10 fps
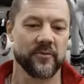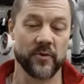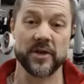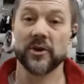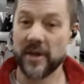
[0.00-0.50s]

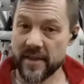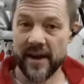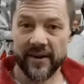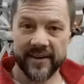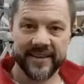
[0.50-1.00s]
when you're in
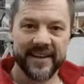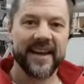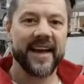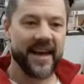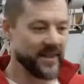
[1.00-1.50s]
there
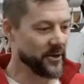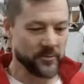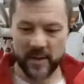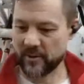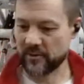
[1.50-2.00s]
and there are
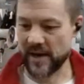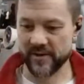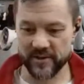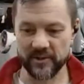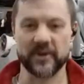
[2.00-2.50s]
people
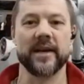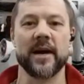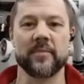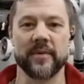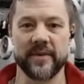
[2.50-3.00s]
around you looking
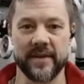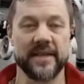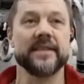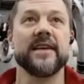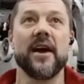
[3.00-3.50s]
up
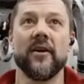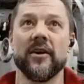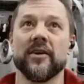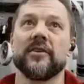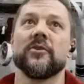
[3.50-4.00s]
in
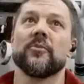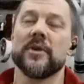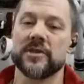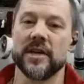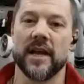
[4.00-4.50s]
terror, you
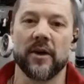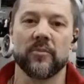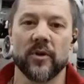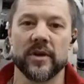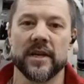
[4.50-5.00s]
appreciate how
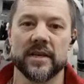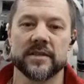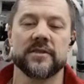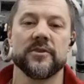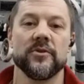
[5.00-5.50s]
important it
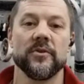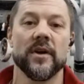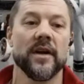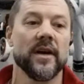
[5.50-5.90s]
is to